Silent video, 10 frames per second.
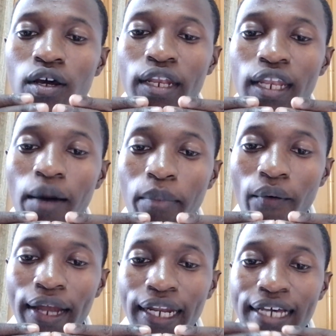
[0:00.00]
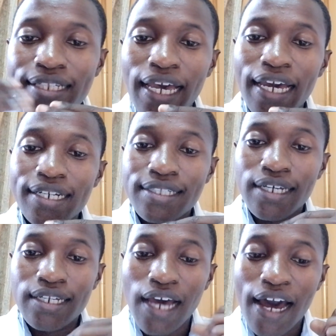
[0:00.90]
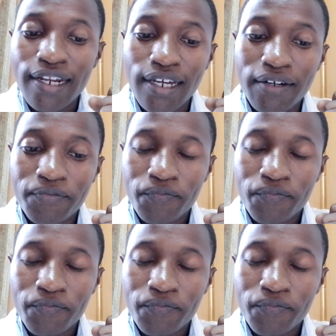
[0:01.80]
Number 1, as I had said earlier,